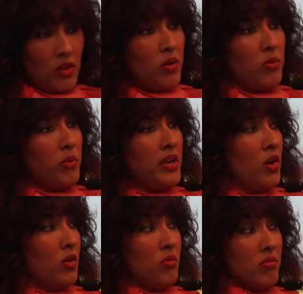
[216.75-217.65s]
You know, we
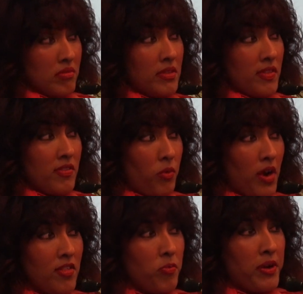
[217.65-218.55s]
know that there's
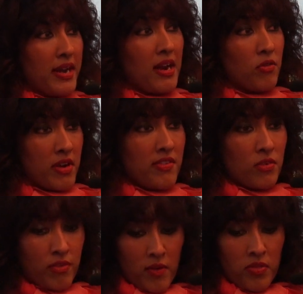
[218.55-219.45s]
widespread unrest
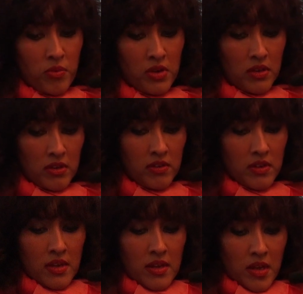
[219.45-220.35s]
around the
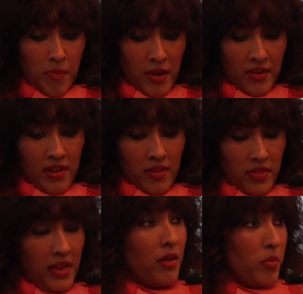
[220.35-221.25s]
world about health,
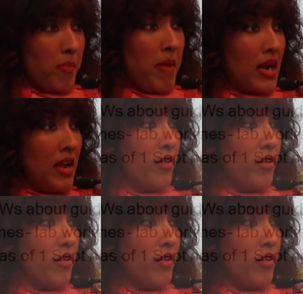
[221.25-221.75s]
the health, among